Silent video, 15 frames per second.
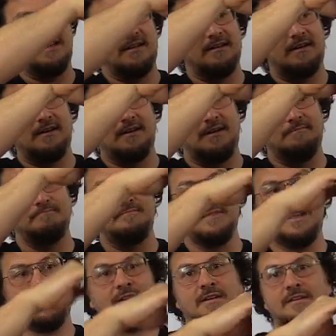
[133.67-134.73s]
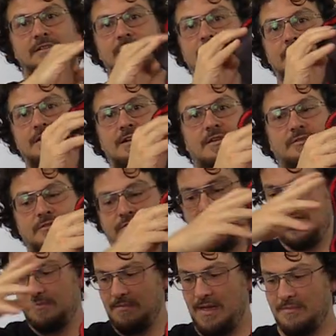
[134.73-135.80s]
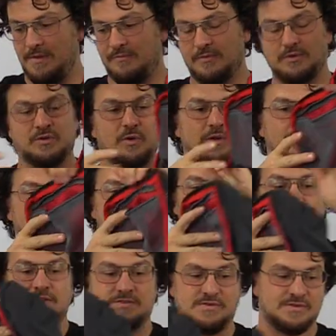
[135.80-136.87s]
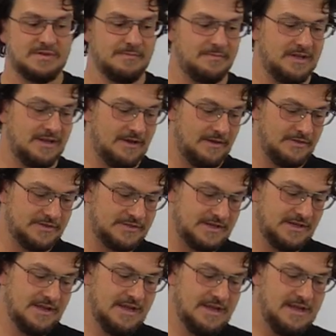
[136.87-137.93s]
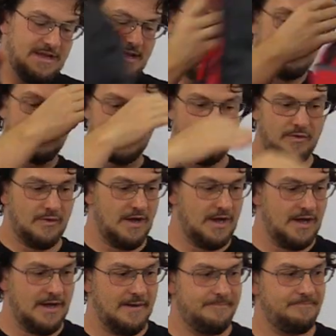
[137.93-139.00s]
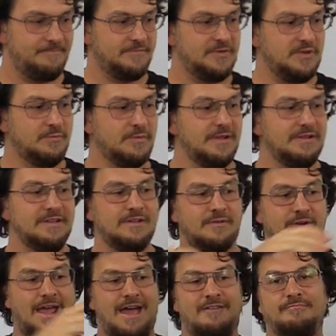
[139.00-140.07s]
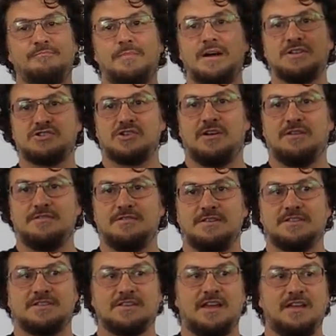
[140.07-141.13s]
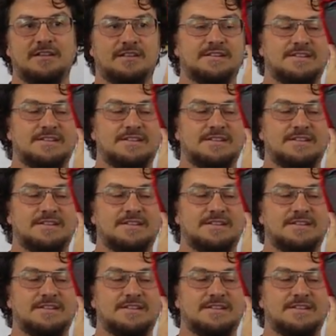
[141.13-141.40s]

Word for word: then, um, you know, another thing maybe for toiletries or something else. And so um, you really don't have much on this side